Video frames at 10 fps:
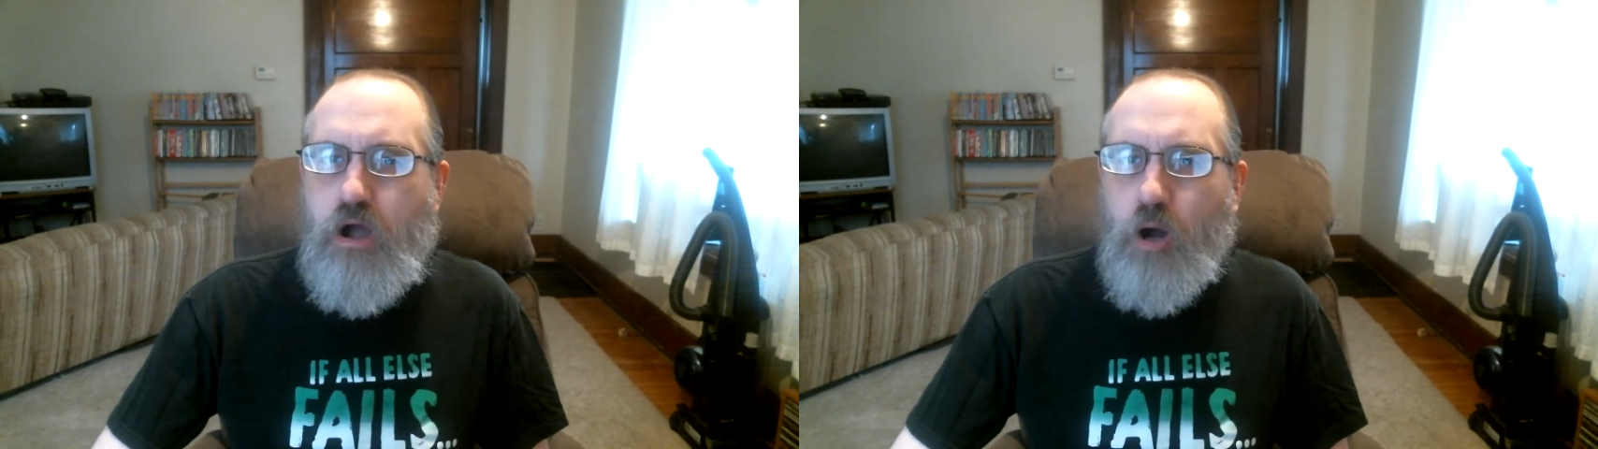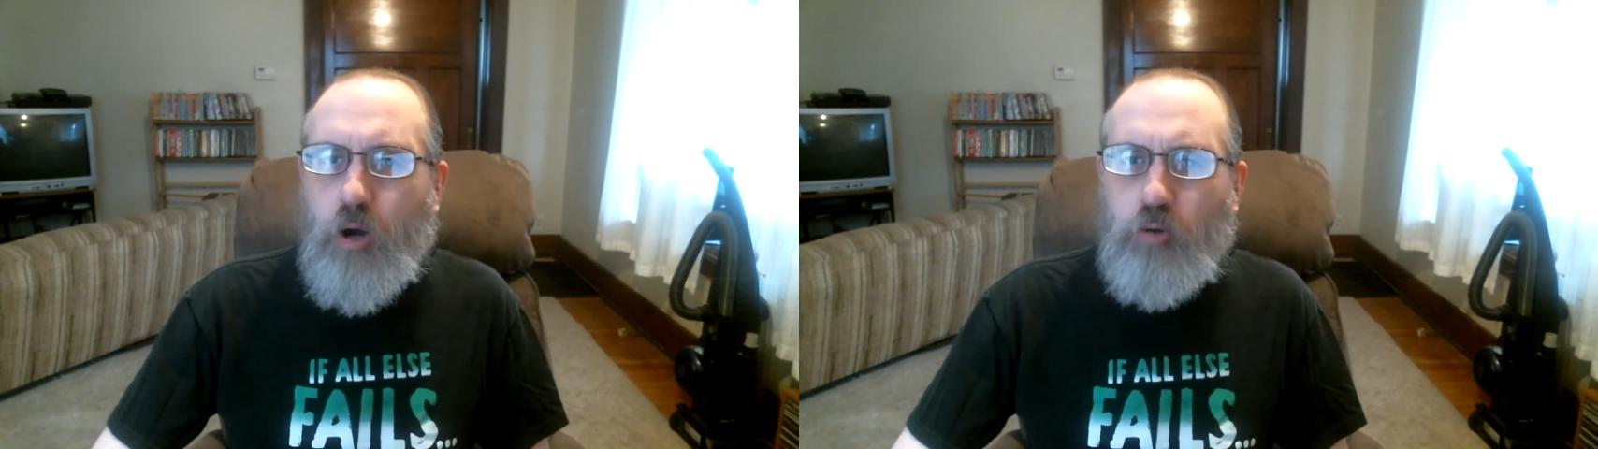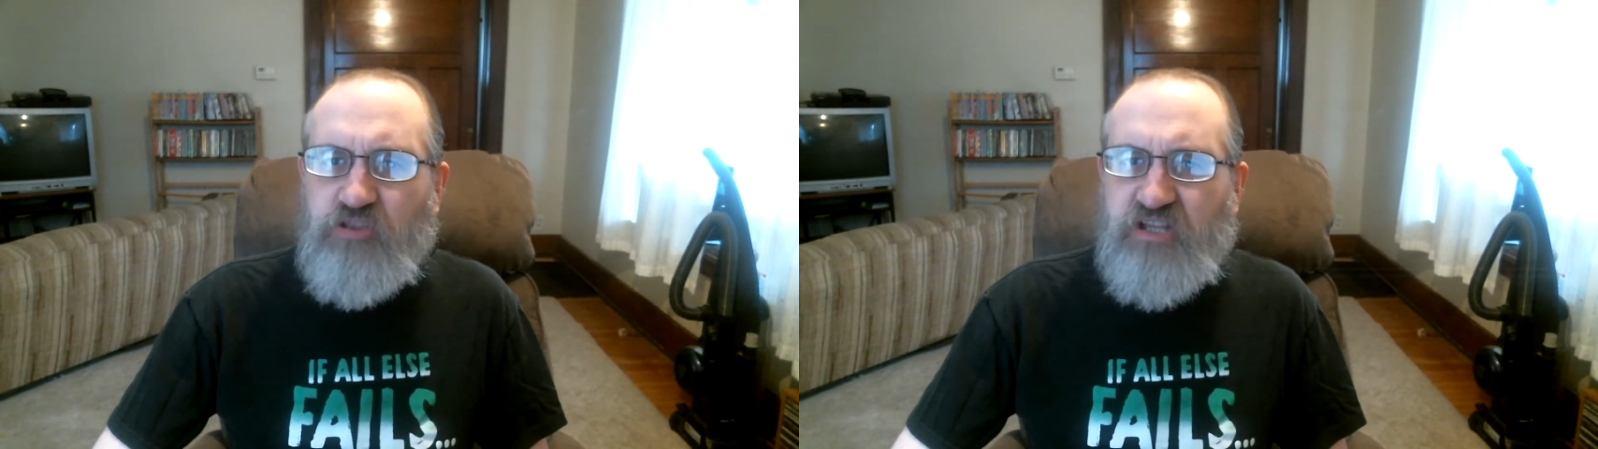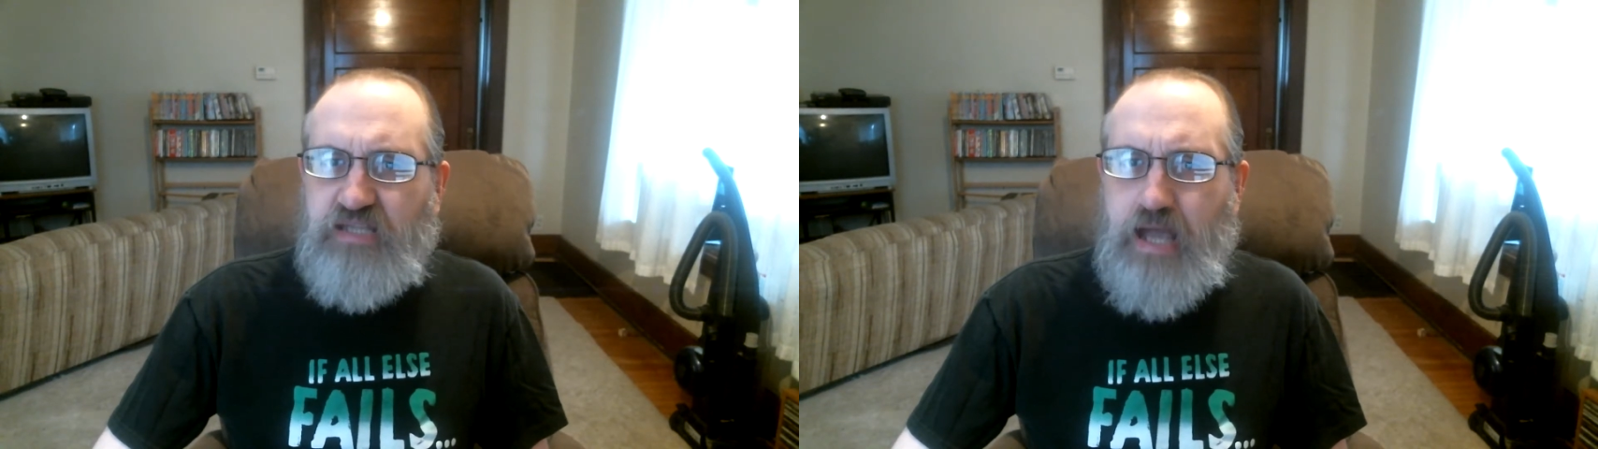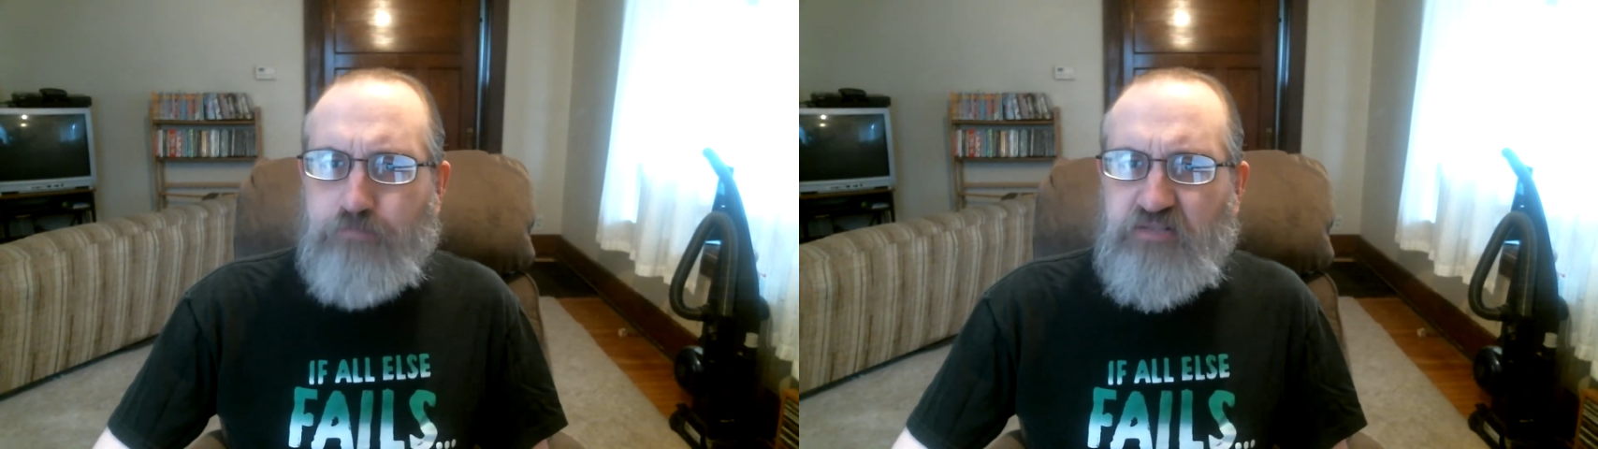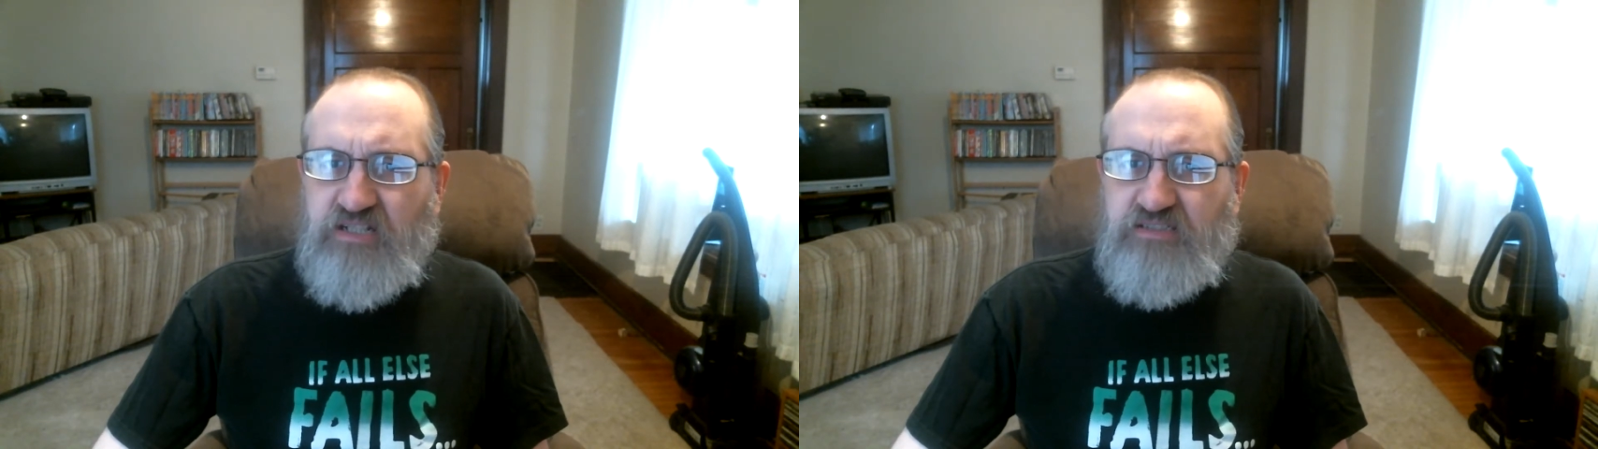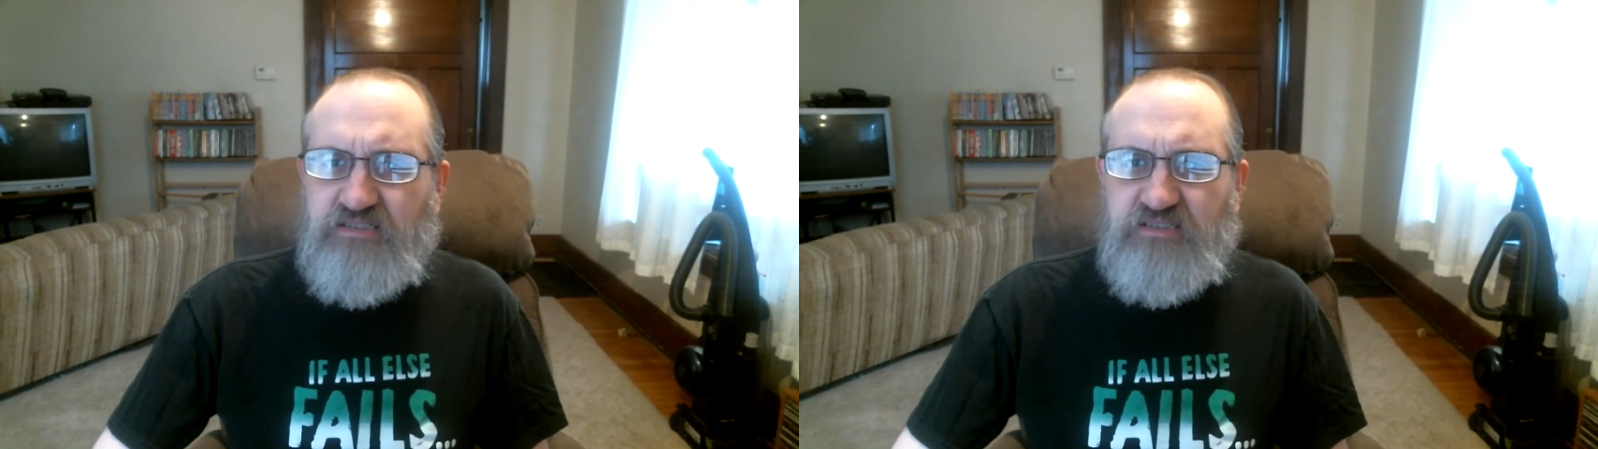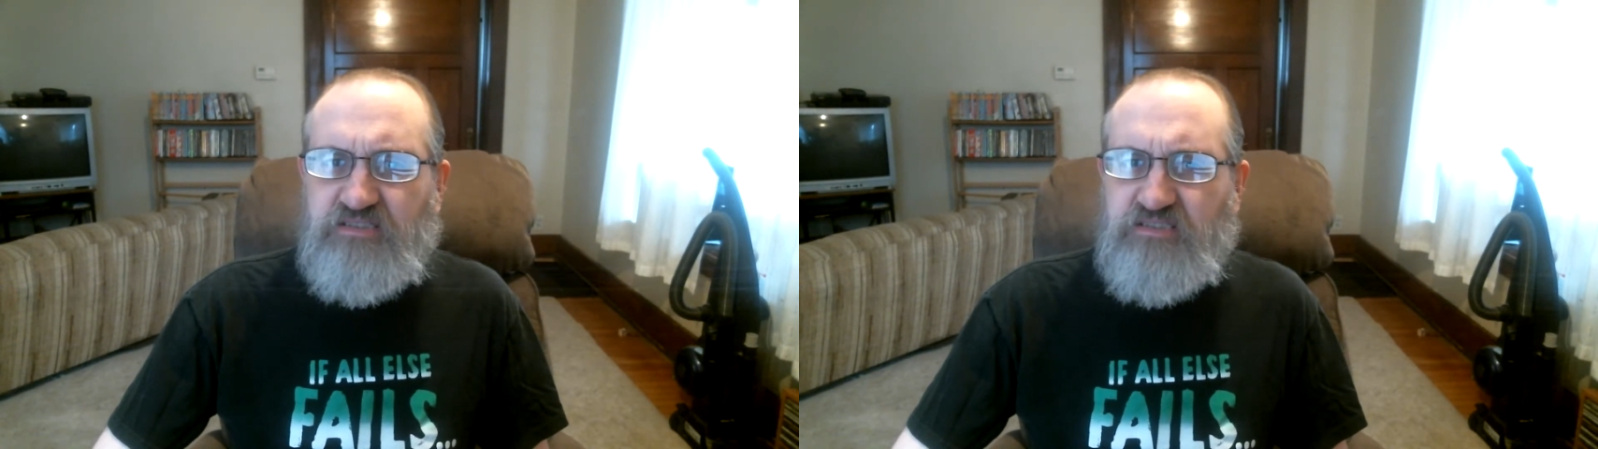Oh, the
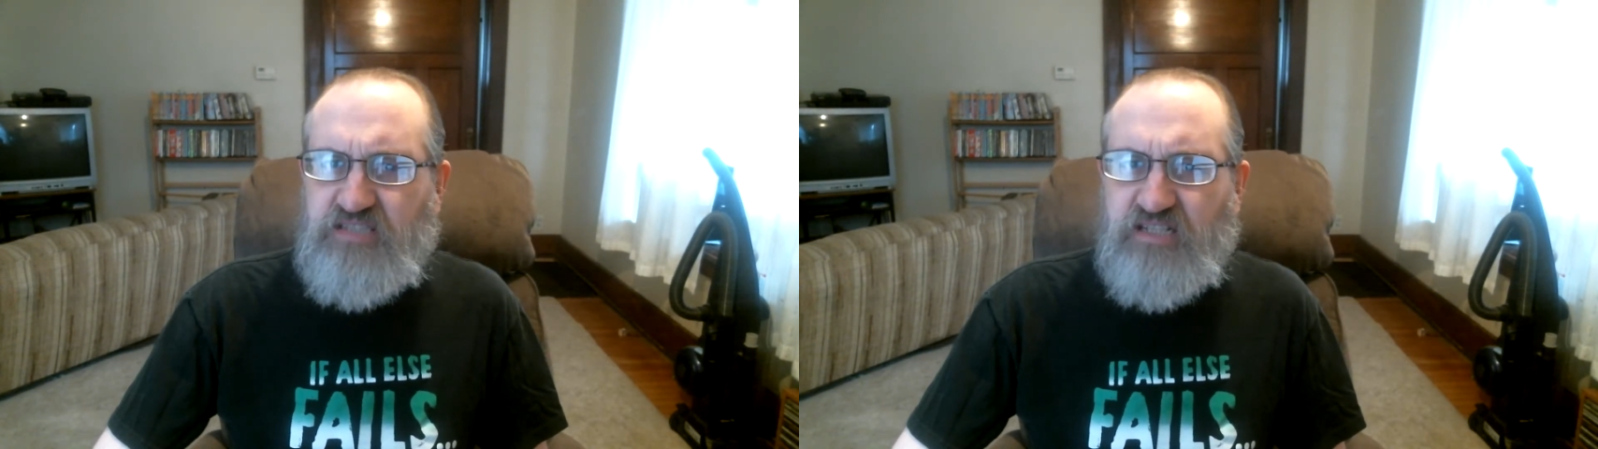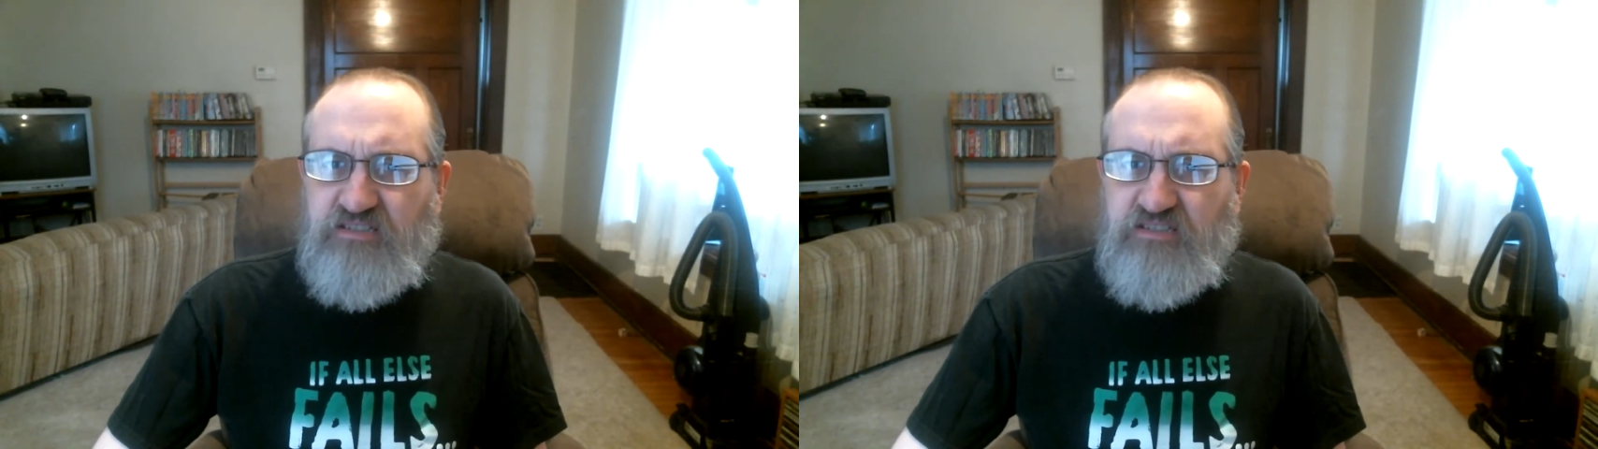captain said